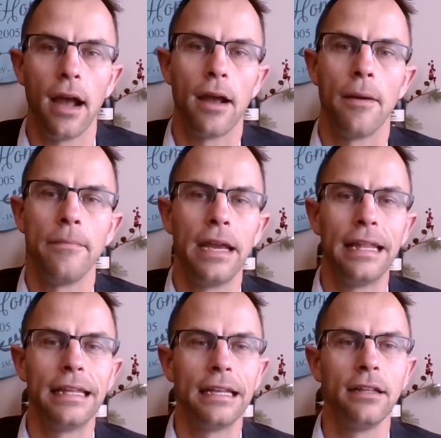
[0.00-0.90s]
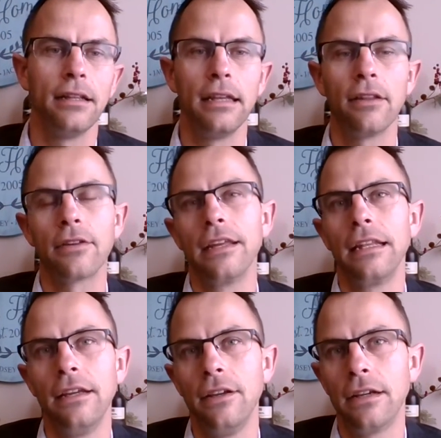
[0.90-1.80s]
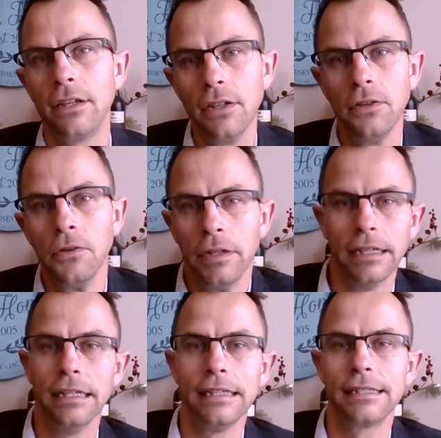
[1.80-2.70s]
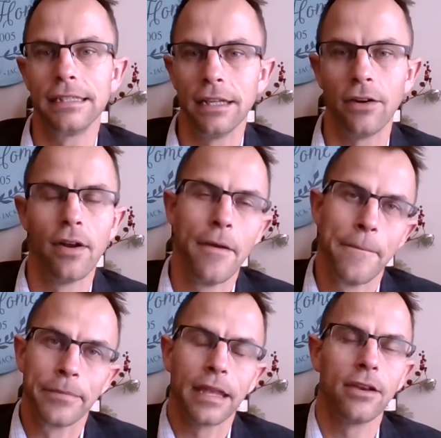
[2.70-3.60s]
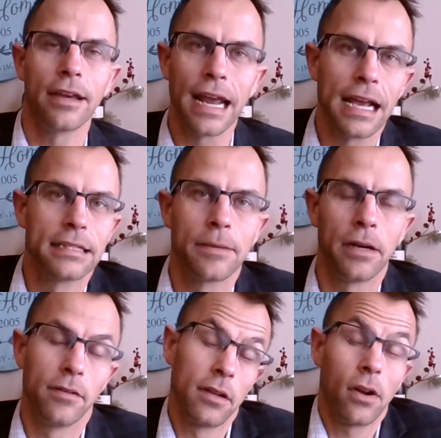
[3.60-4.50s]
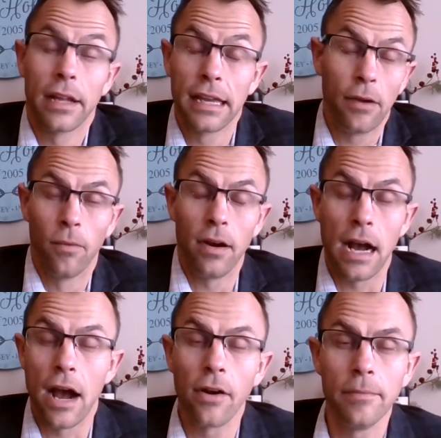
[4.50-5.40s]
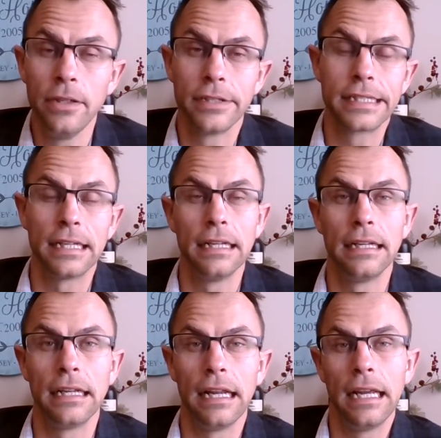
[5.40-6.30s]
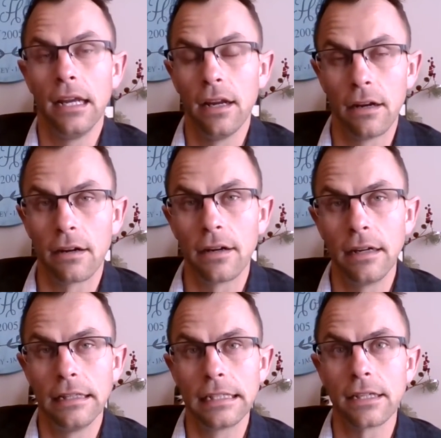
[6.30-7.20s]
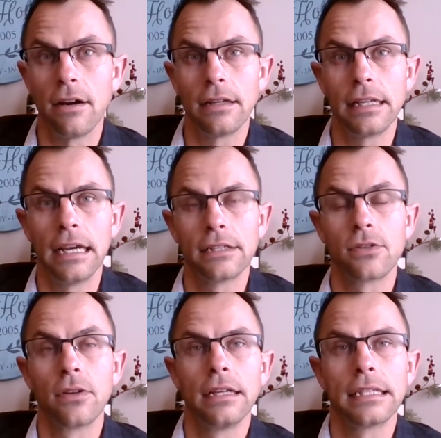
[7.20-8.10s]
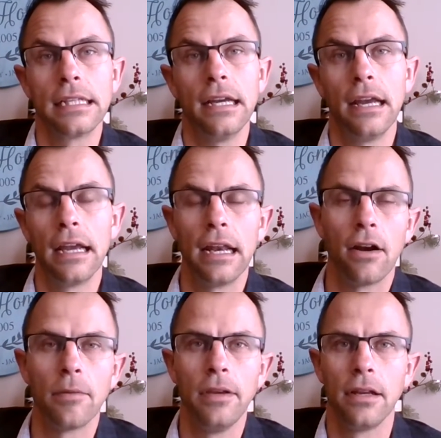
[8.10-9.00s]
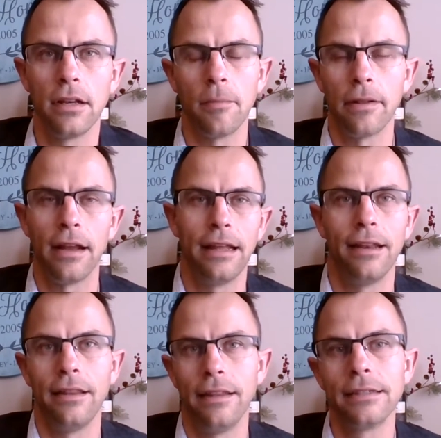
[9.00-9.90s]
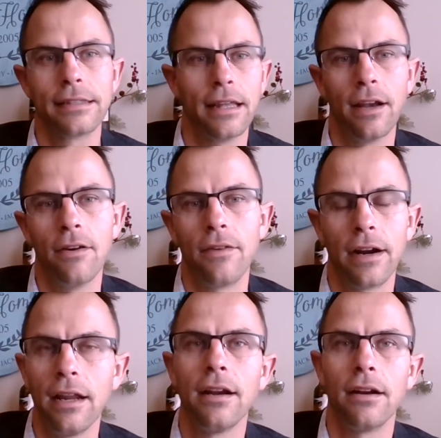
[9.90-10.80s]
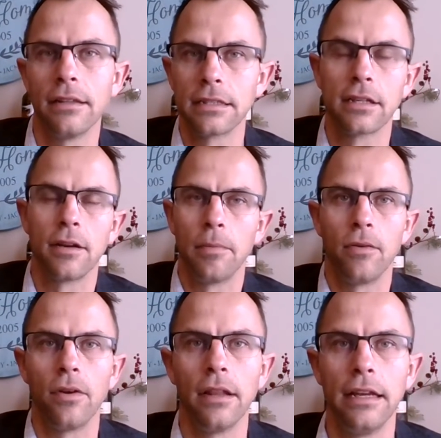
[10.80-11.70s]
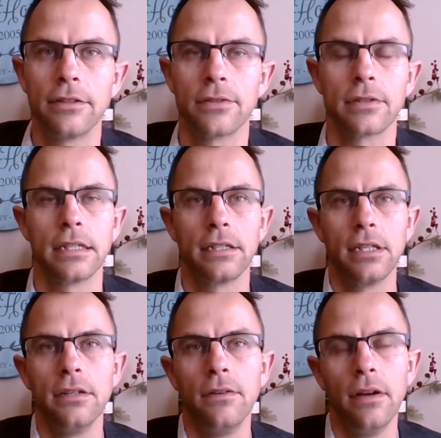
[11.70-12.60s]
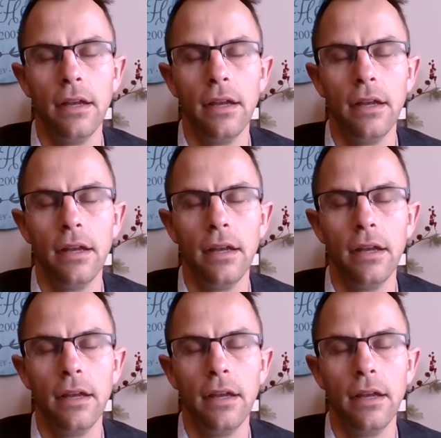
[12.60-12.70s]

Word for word: And then the other thing that you could do is, you can ask about, okay, well, how come you studied it here in this context or this thing? And how come you didn't apply it in this thing over here? This could have been really interesting too.